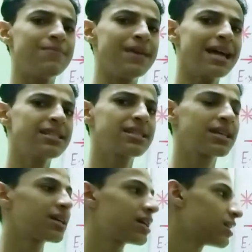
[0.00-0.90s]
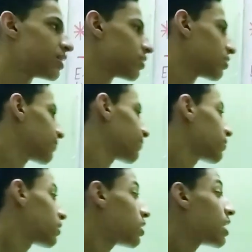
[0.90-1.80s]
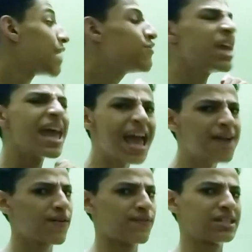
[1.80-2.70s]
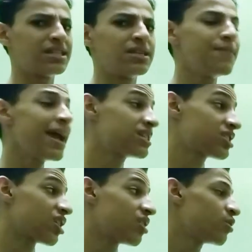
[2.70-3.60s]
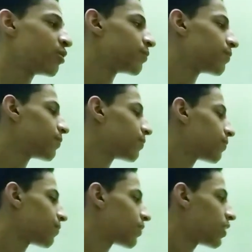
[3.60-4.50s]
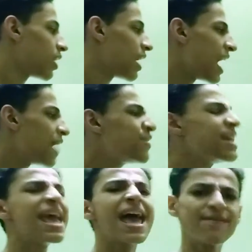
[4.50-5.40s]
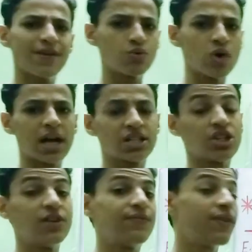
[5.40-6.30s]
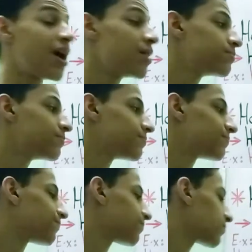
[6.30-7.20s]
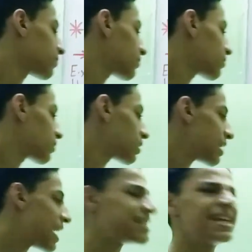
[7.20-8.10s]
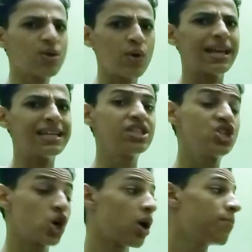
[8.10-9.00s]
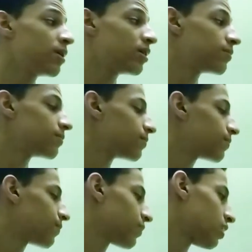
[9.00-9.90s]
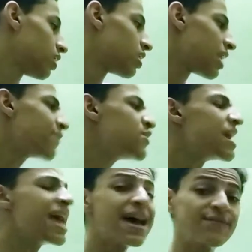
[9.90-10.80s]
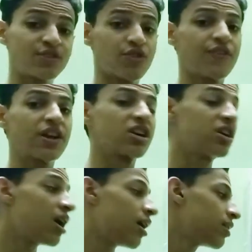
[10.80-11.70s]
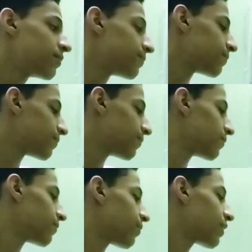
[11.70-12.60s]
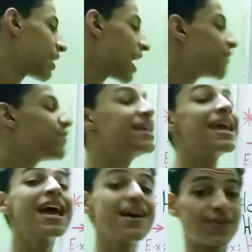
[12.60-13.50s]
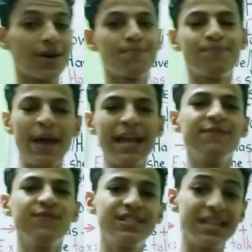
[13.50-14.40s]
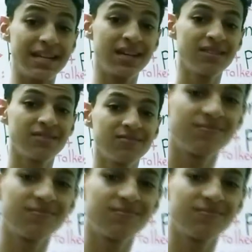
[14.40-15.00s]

him yet? Have you ever visited Mexico? Have they ever worked on a farm? Has he quit his job? Have you ever driven a car? Have they ever paid for dinner?